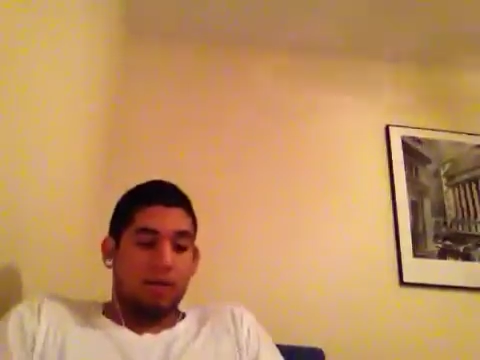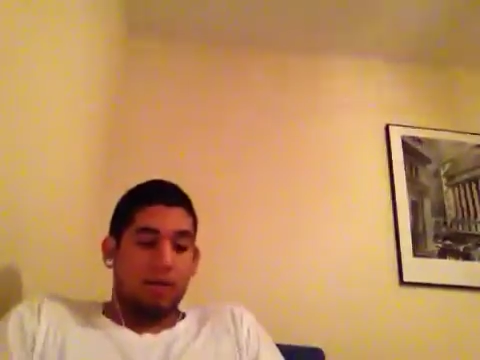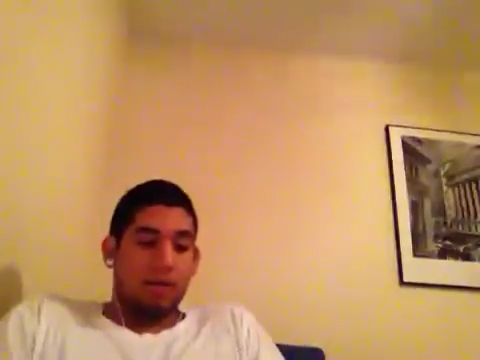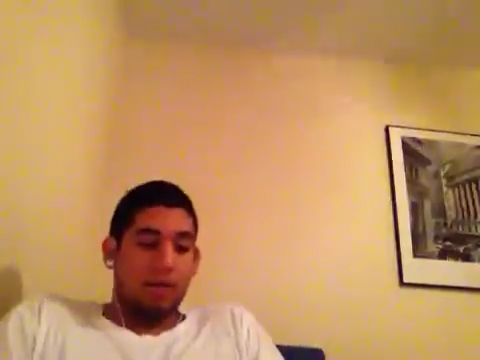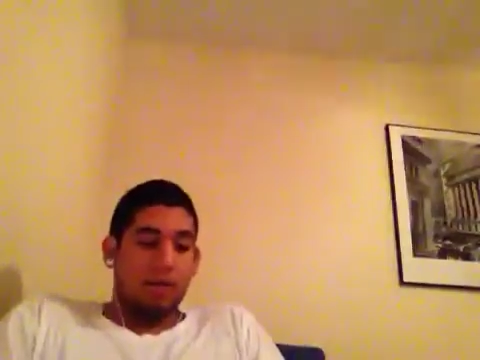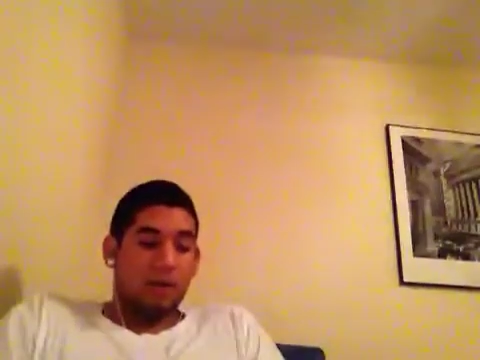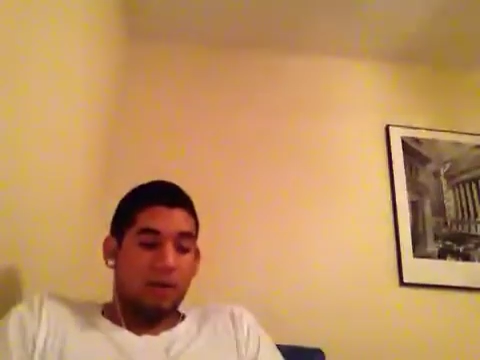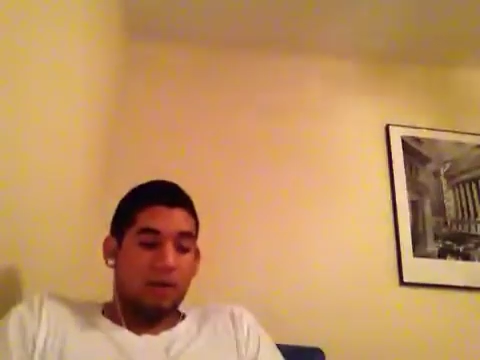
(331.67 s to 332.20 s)

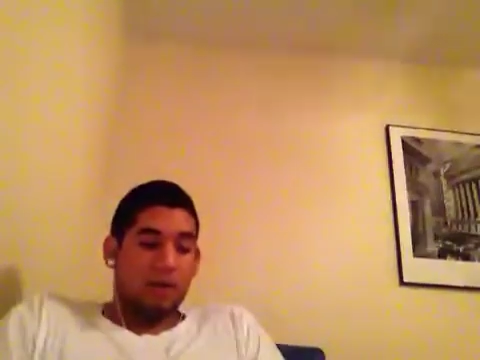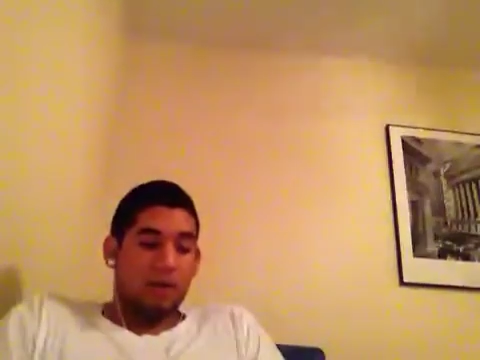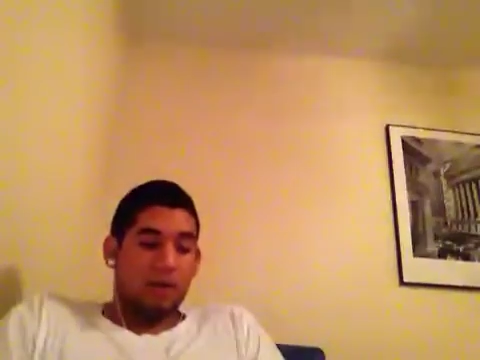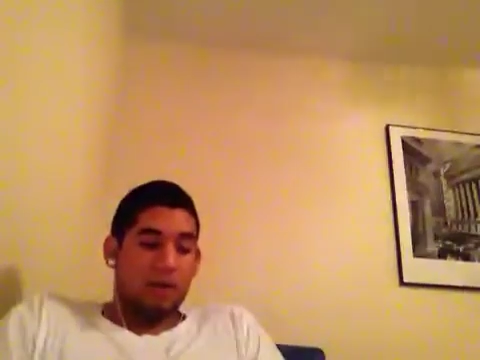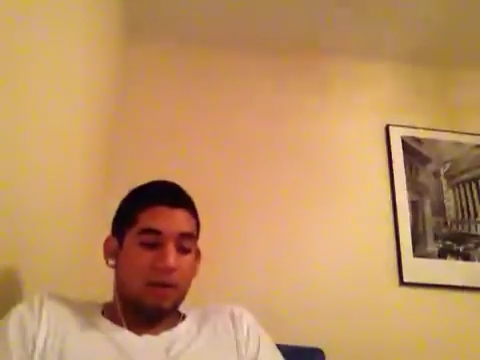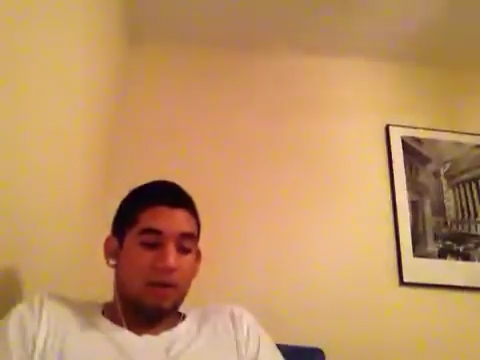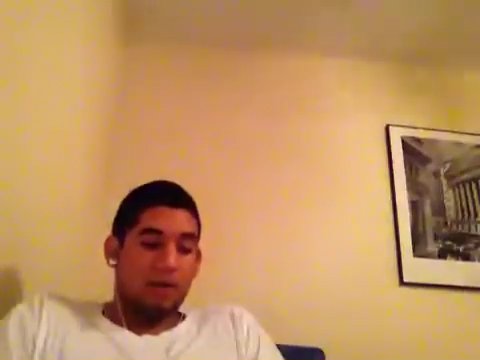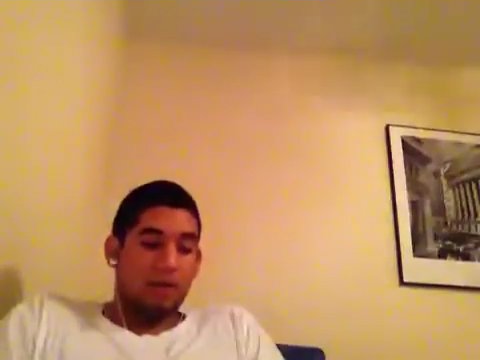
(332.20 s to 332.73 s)
And
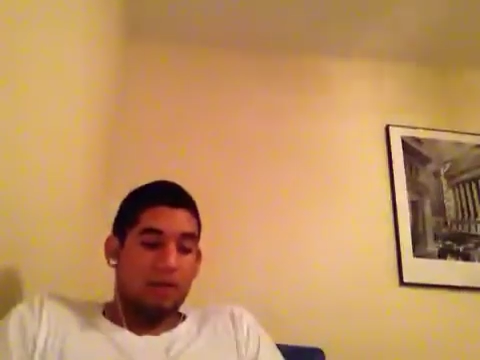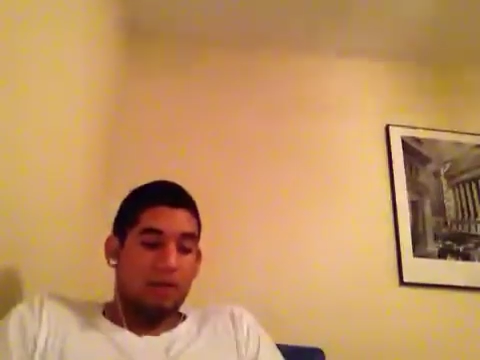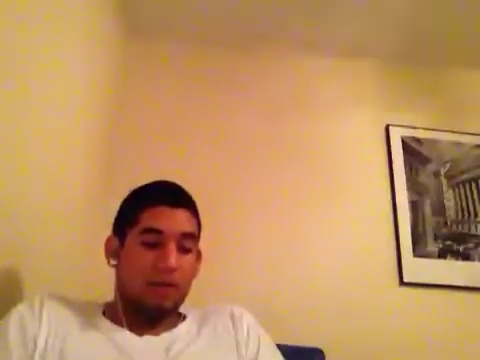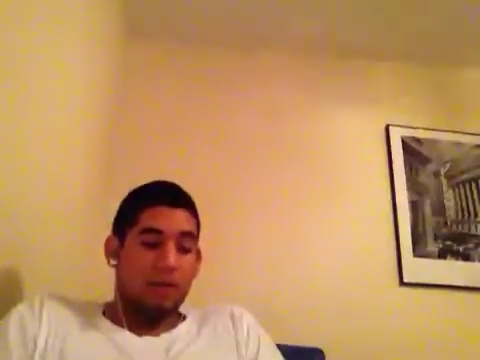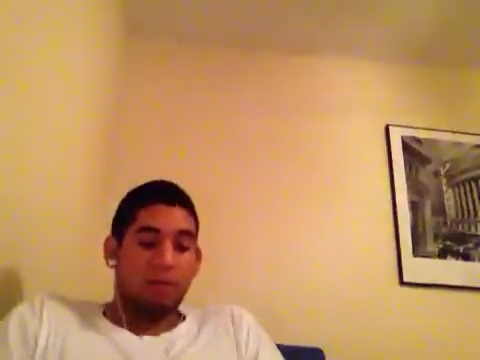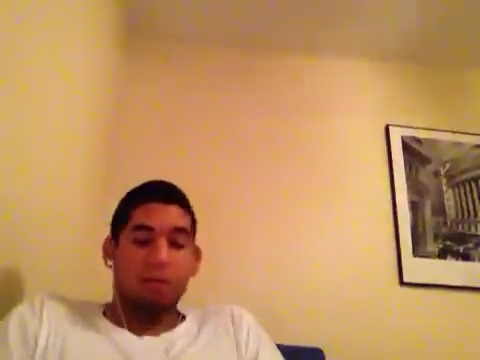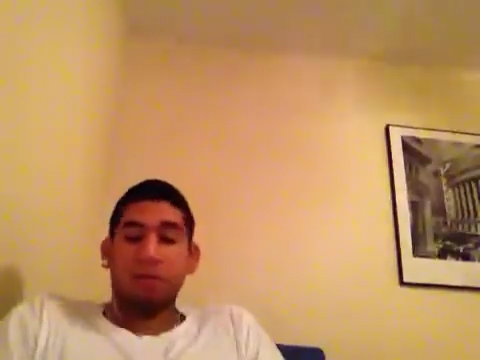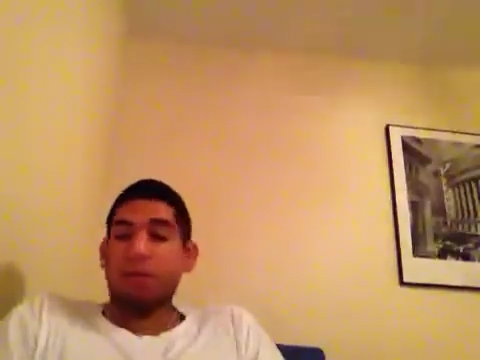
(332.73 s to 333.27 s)

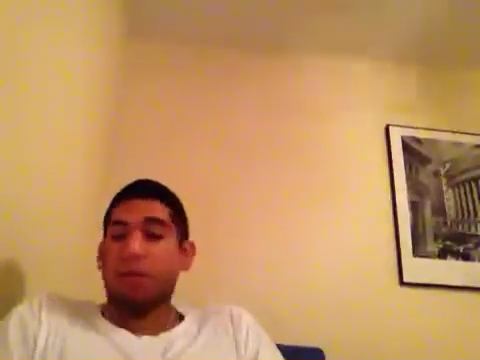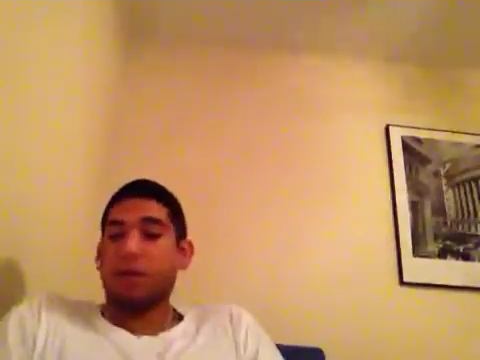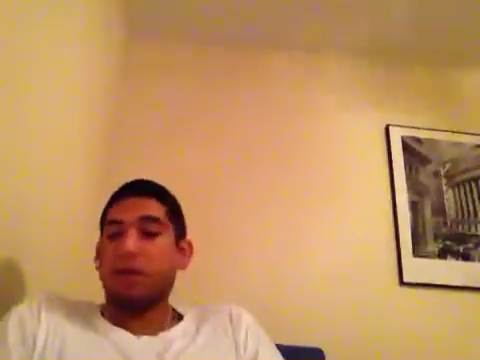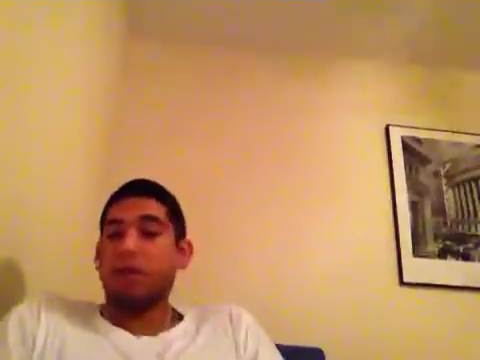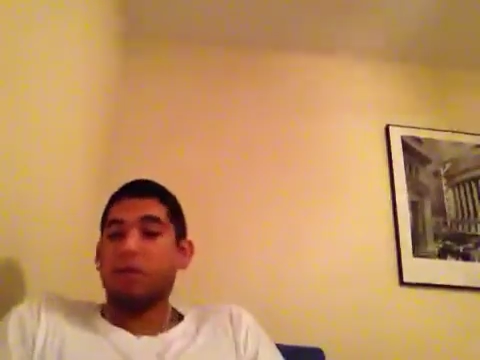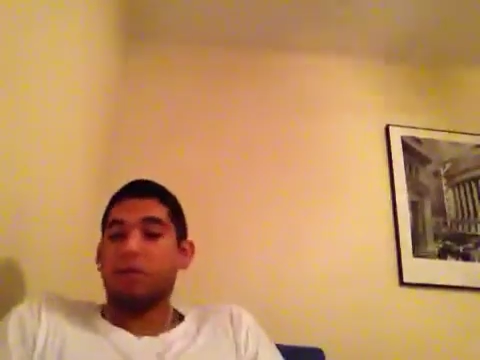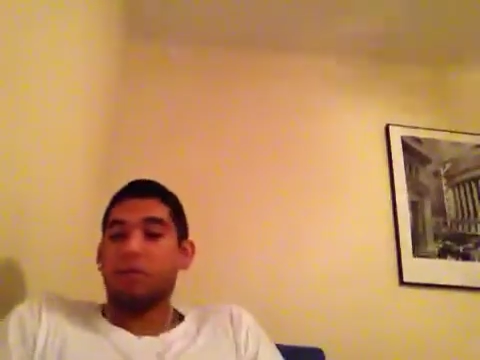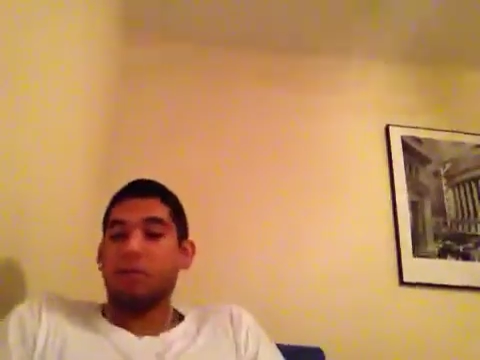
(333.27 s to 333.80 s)
breathe
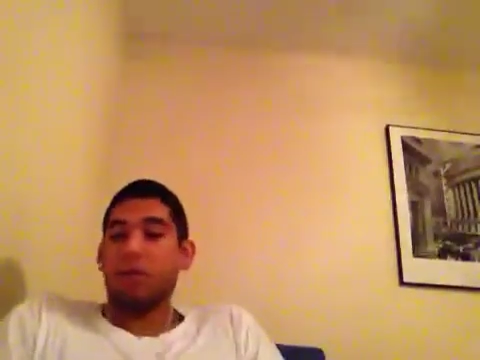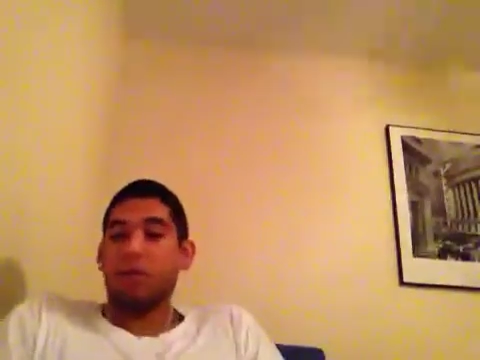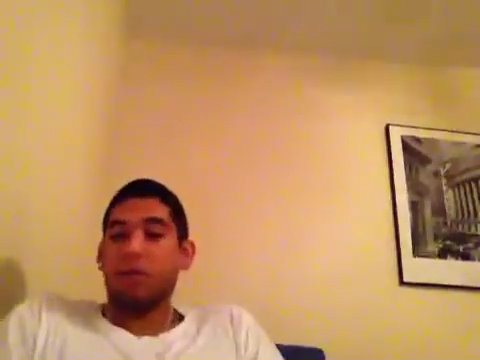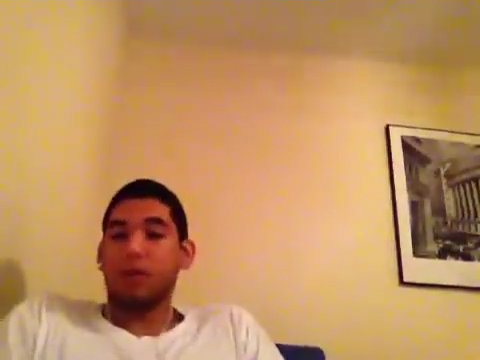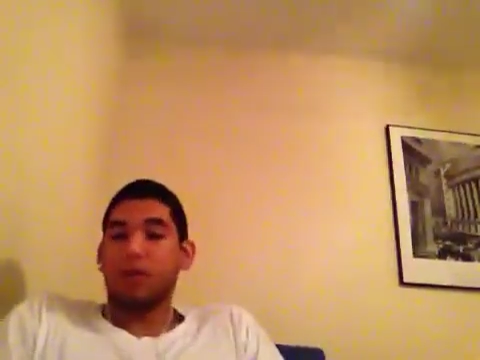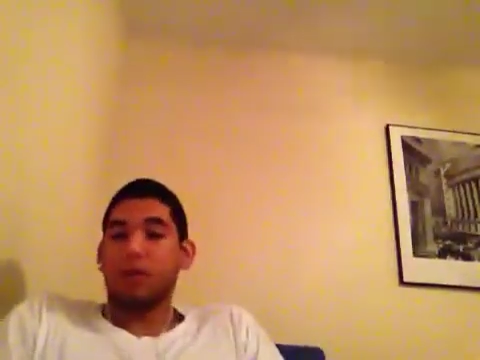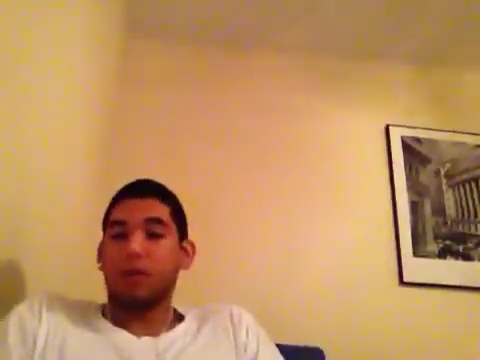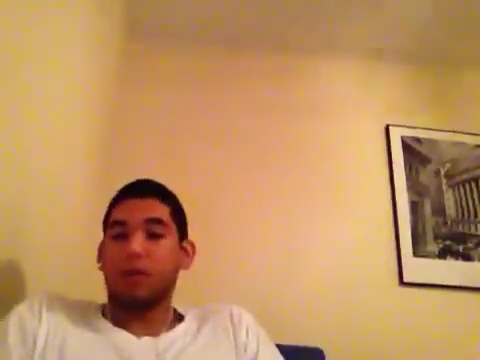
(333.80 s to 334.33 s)

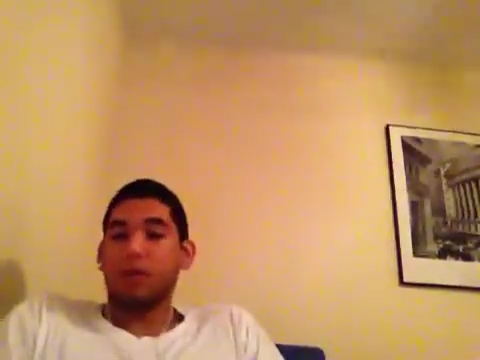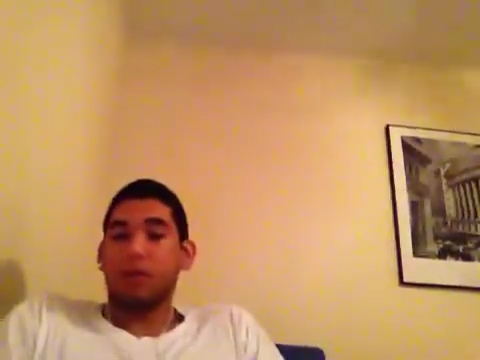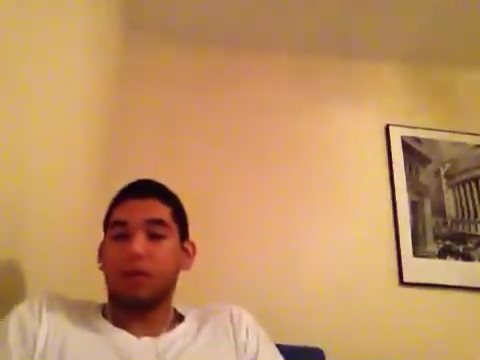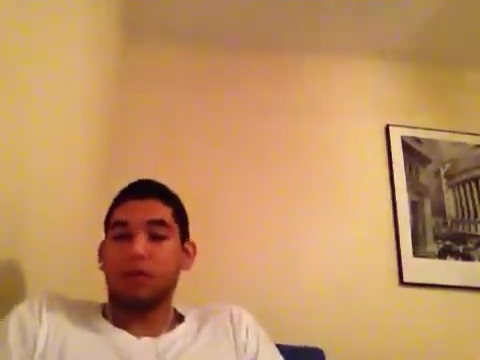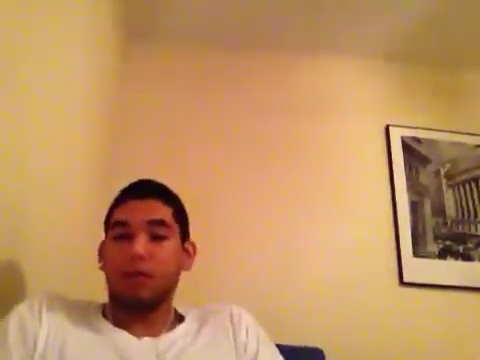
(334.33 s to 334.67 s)
normal.